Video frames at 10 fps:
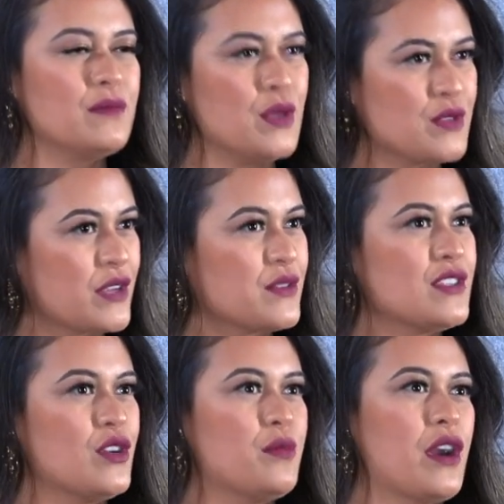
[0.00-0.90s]
music was
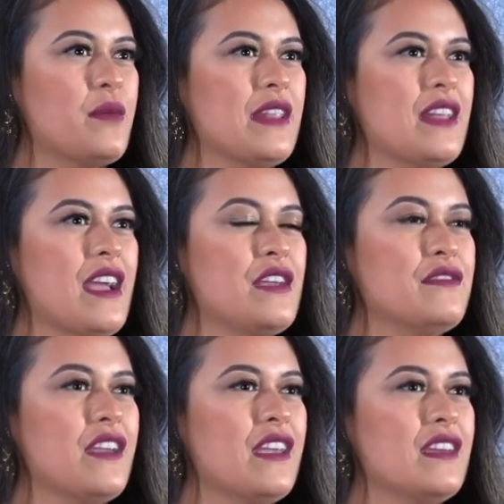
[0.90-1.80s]
still a part of my
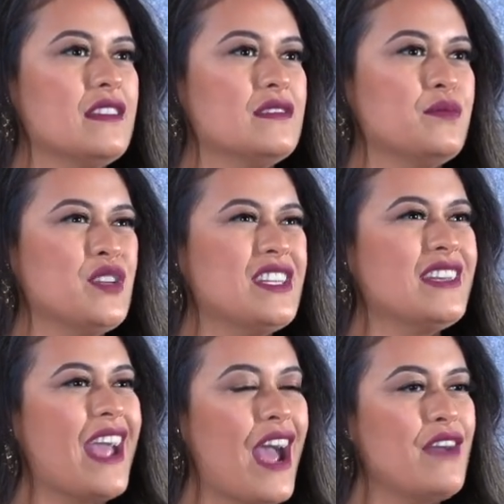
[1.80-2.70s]
life, and we
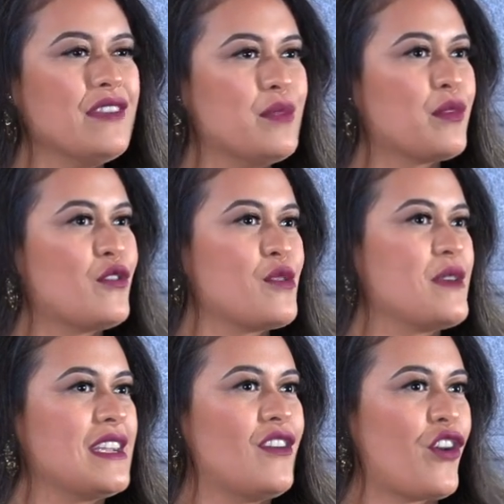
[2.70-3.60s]
didn't have any
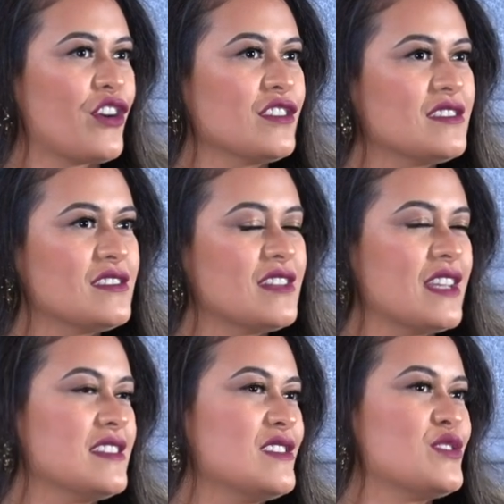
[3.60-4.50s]
performing arts
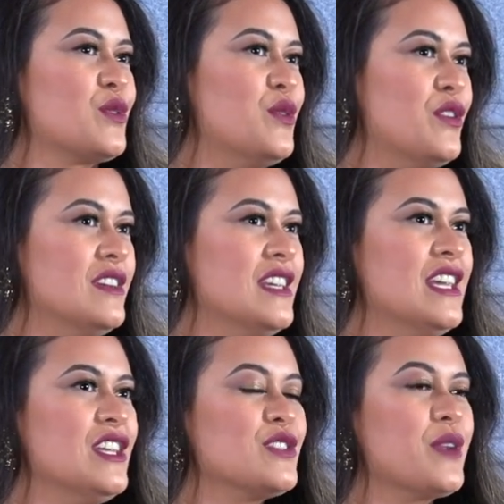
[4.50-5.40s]
things in school.
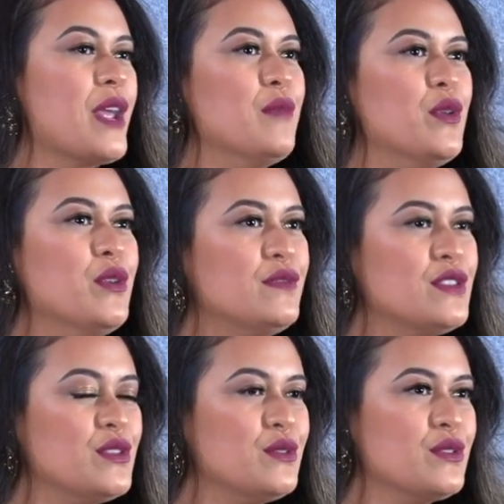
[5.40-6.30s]
So when I moved
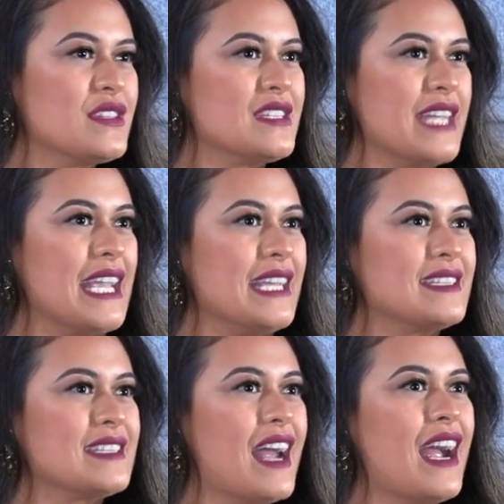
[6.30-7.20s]
to the
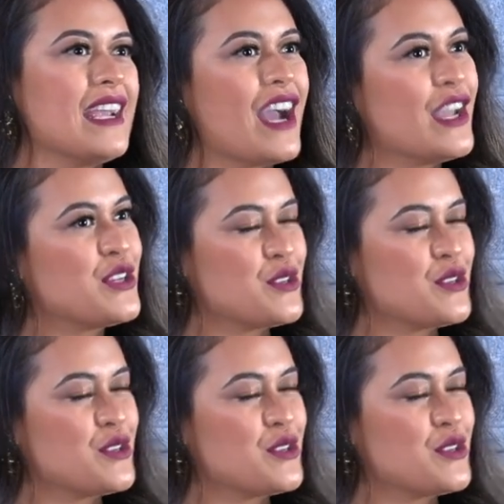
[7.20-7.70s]
States, I got